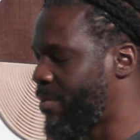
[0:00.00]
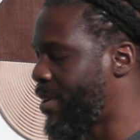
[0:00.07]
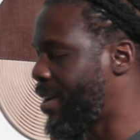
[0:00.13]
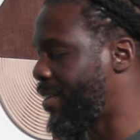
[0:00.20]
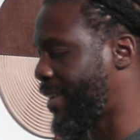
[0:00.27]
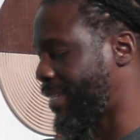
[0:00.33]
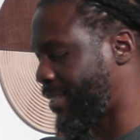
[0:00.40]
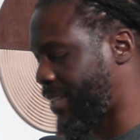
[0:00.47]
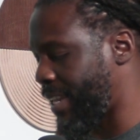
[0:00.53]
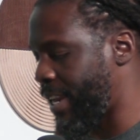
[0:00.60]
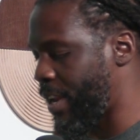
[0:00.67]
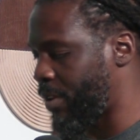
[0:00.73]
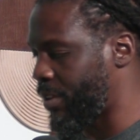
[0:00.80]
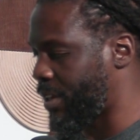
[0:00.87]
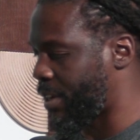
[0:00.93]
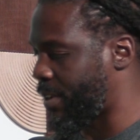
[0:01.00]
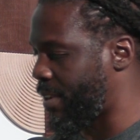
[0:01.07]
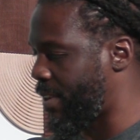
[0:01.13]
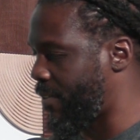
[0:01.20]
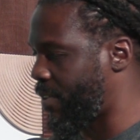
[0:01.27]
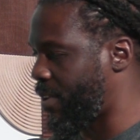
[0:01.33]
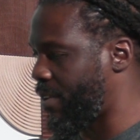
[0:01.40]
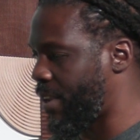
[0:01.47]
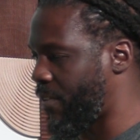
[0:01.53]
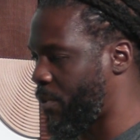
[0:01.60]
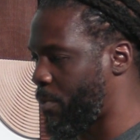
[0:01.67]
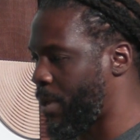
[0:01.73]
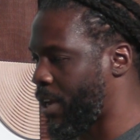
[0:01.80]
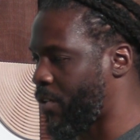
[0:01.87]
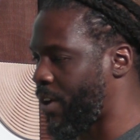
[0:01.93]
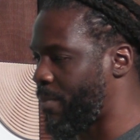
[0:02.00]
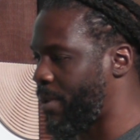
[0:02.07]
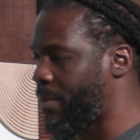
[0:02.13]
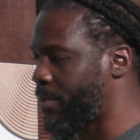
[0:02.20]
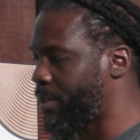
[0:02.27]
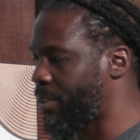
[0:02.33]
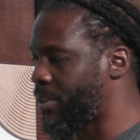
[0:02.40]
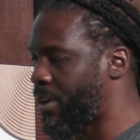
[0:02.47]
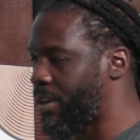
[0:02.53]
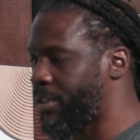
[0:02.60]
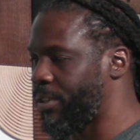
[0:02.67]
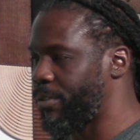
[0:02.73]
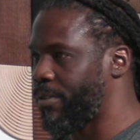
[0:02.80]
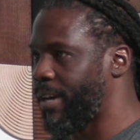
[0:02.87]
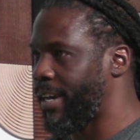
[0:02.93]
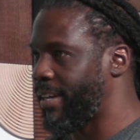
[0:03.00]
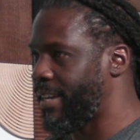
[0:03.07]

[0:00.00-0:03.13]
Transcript: Well, it's you know, look if you if you pick great people to talk to, right?